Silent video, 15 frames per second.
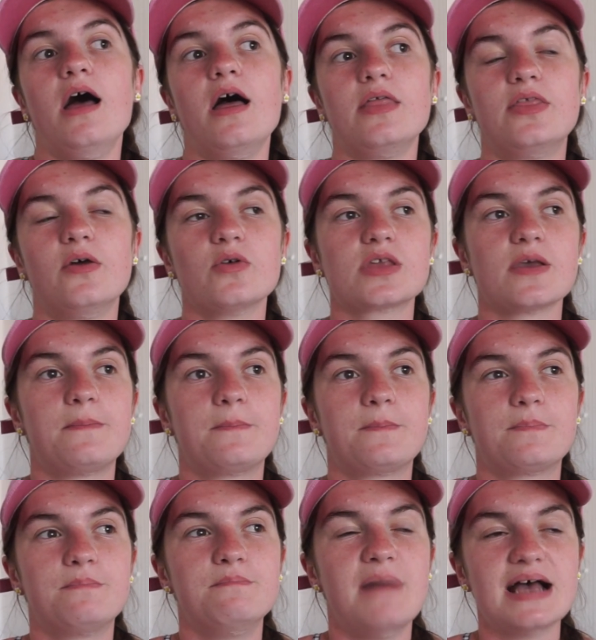Those are
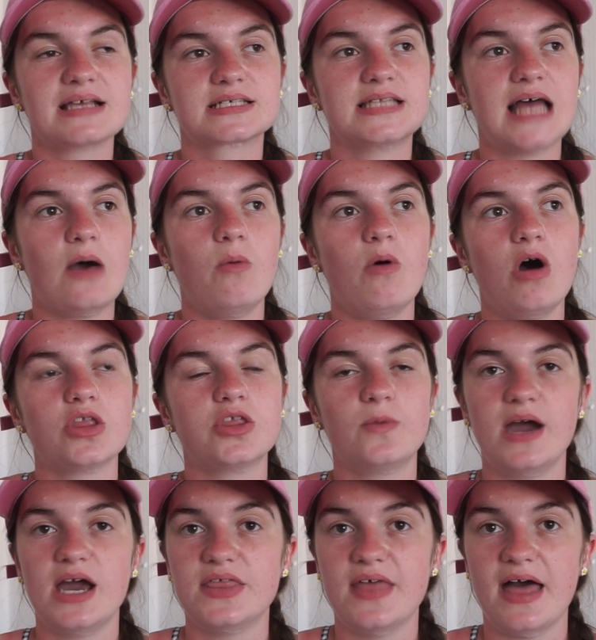masks that I wore the
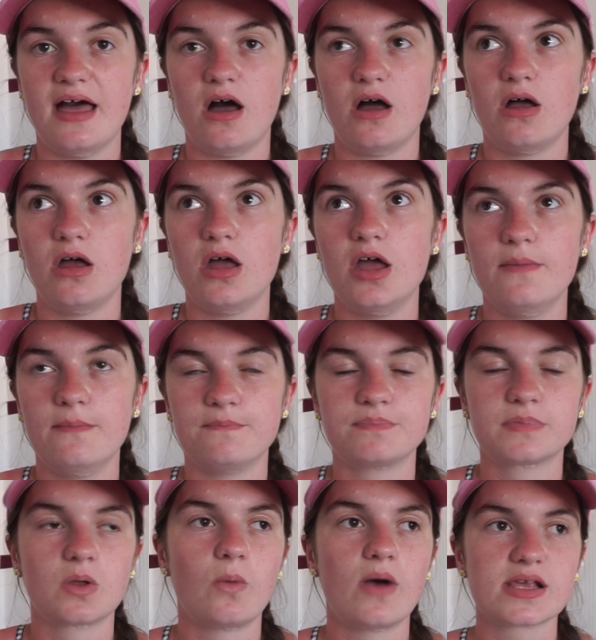way that
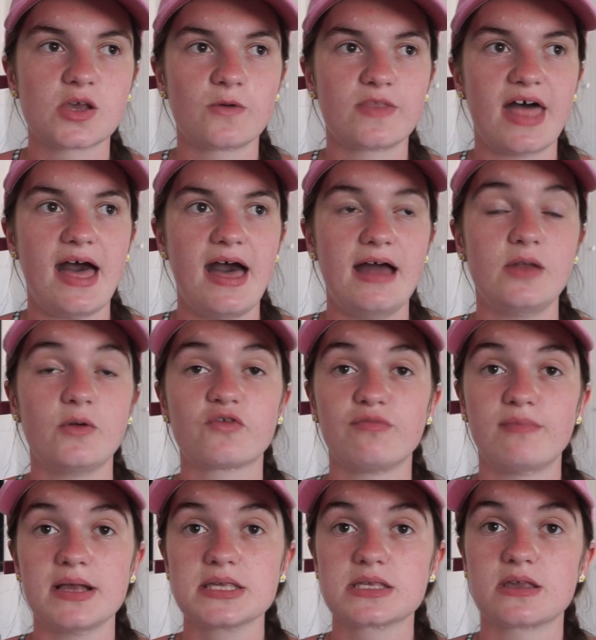whilst I was there, and it was
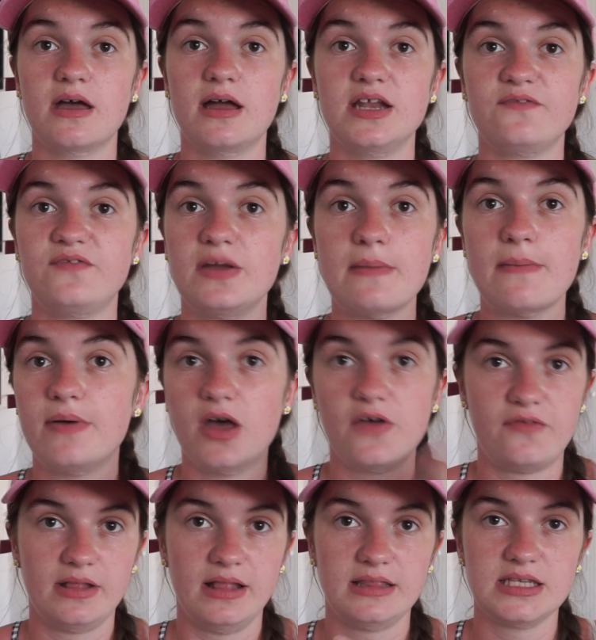from Asda, and it fit me
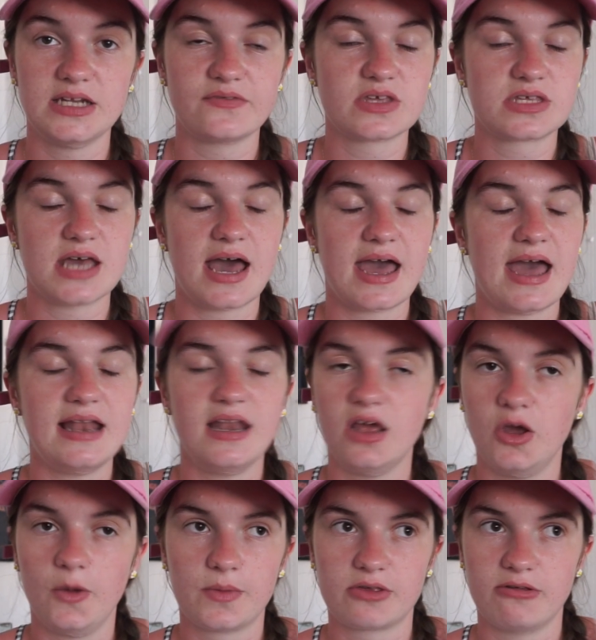perfectly. I didn't have to tie any
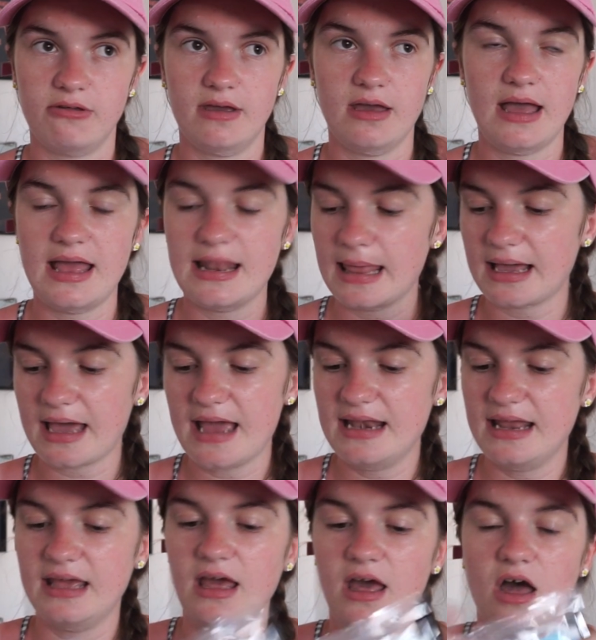hoops, like
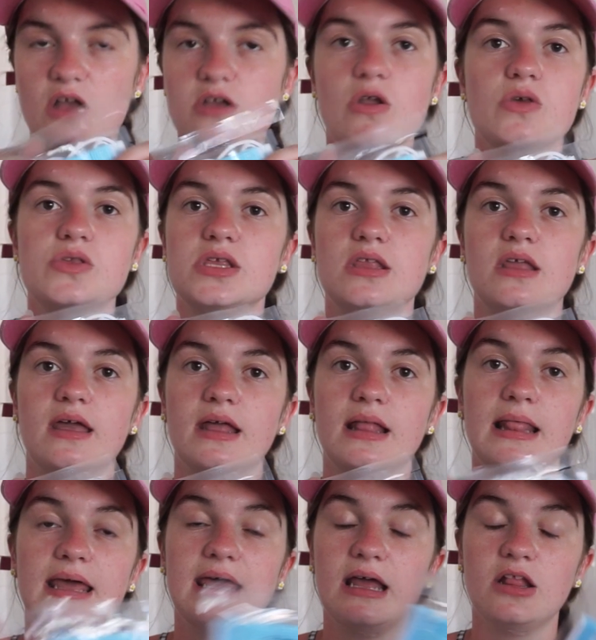any knots in the
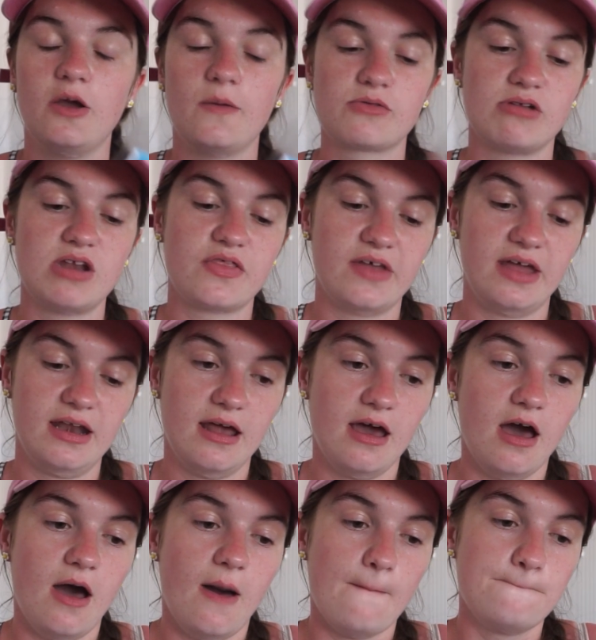ear loops or anything,
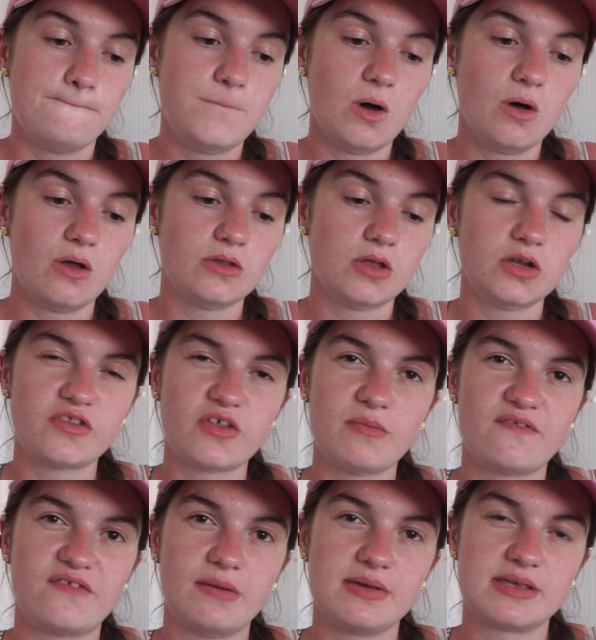but none of them have
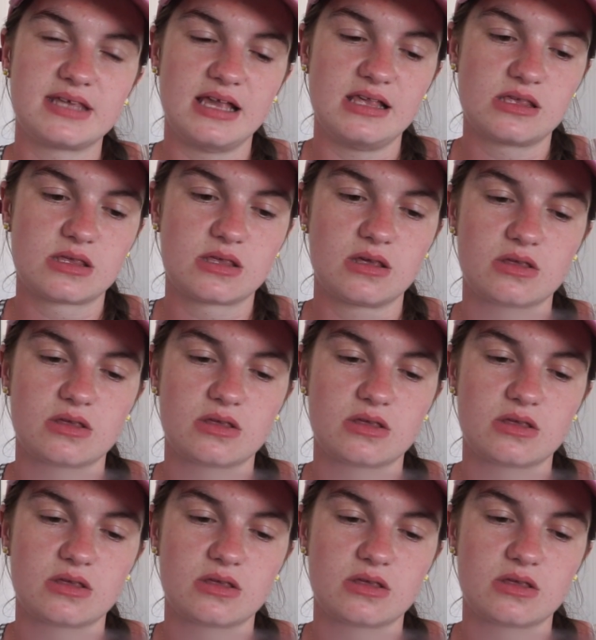fit me since,